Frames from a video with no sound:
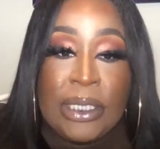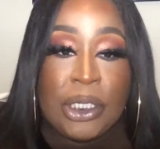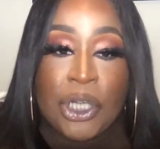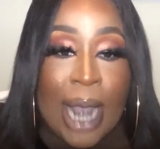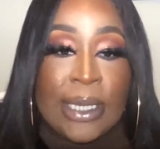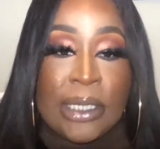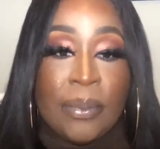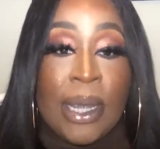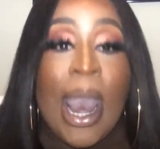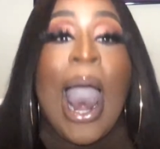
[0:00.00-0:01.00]
attracted to
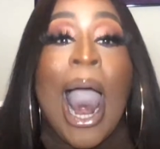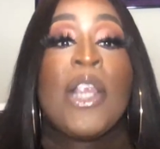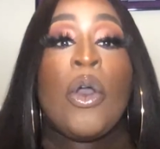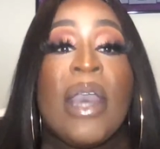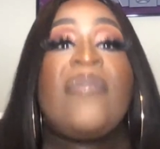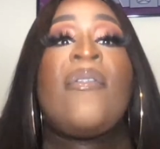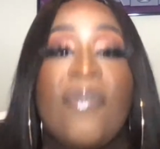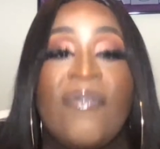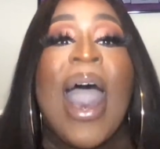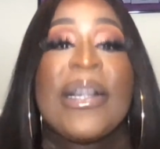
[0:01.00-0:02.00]
me. I don't give a
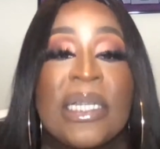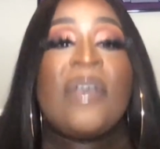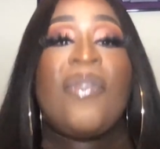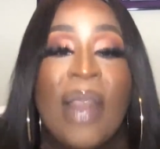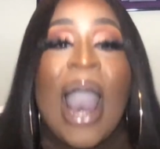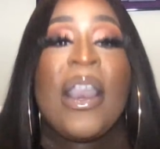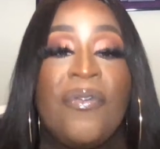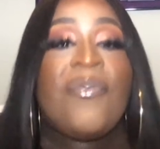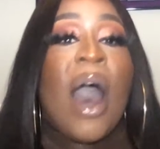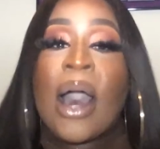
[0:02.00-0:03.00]
fat flying
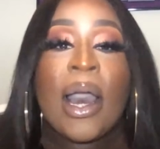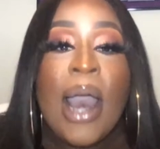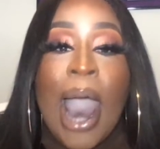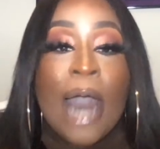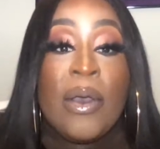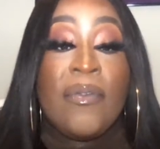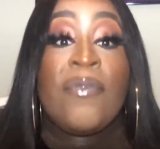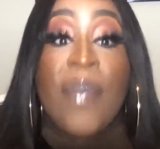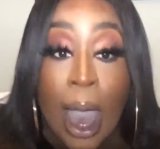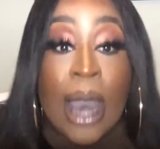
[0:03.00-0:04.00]
fuck. I don't give a
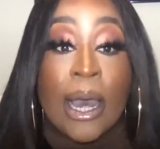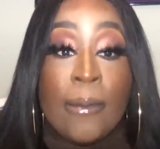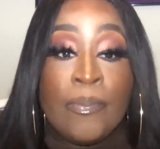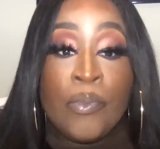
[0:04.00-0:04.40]
fuck.